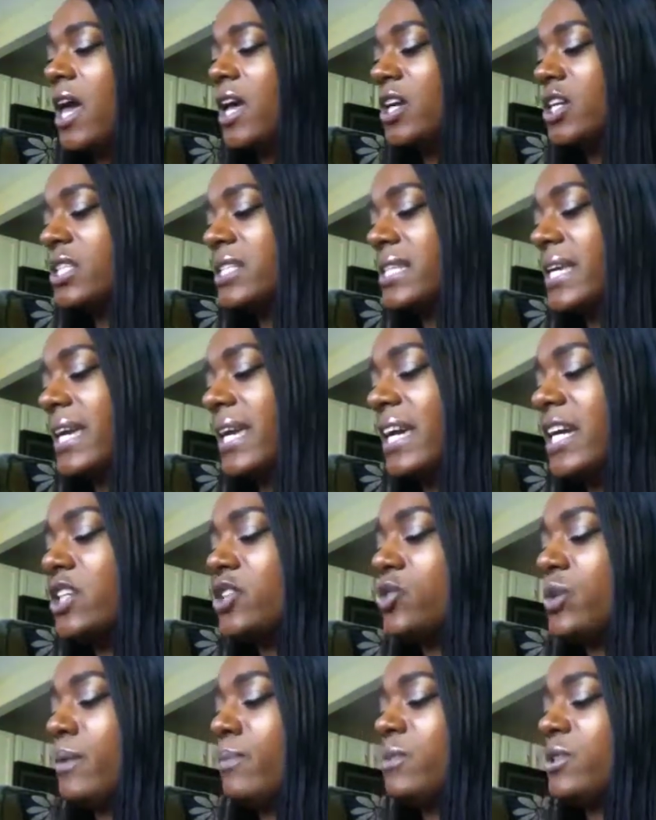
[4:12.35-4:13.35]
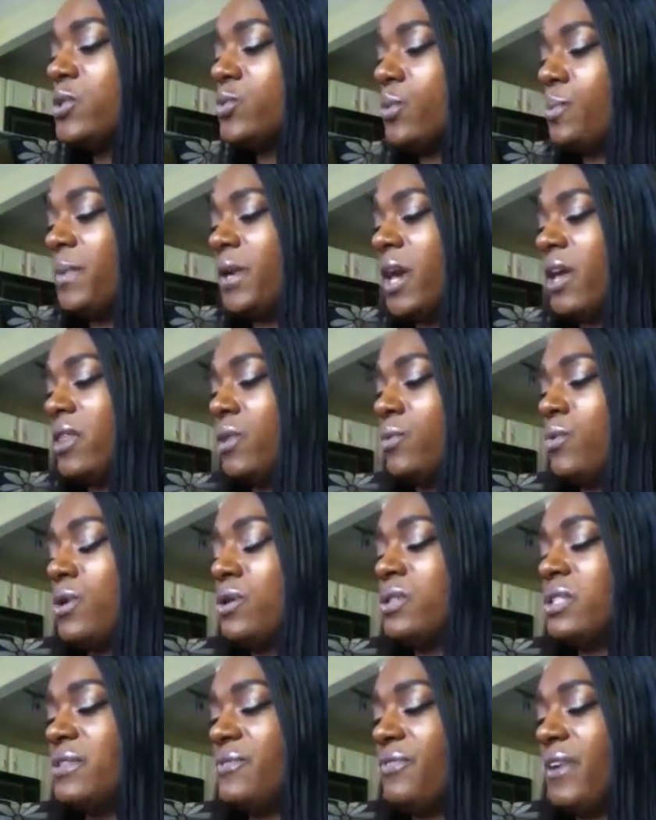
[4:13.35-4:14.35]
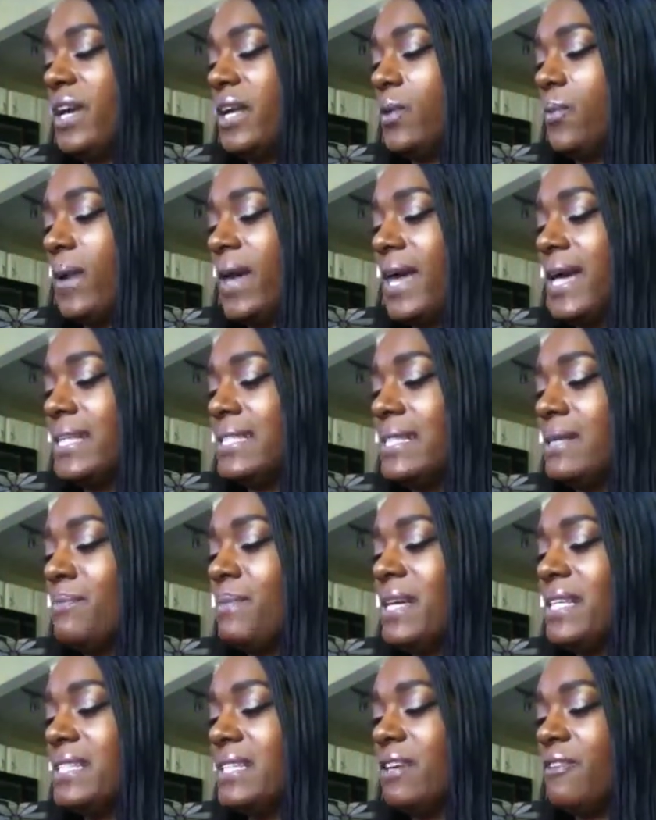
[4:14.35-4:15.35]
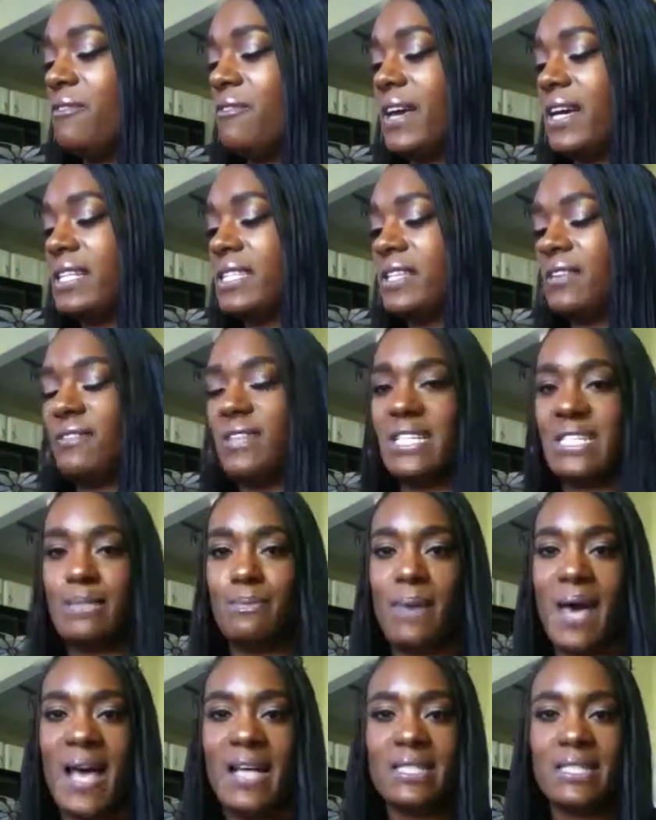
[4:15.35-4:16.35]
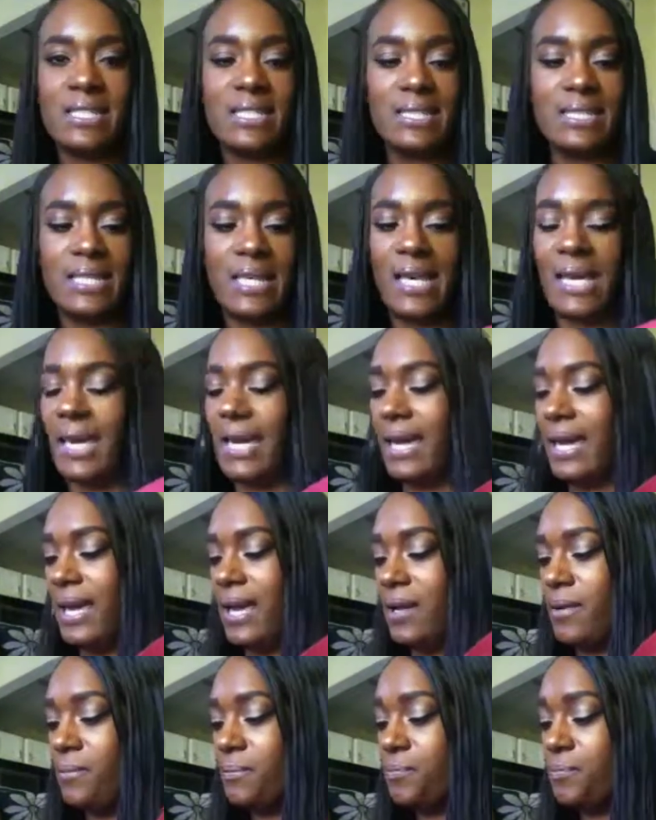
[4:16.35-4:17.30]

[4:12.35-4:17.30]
Your skincare troubles will be on the road to fade away as the amazing effects of this mask sink in.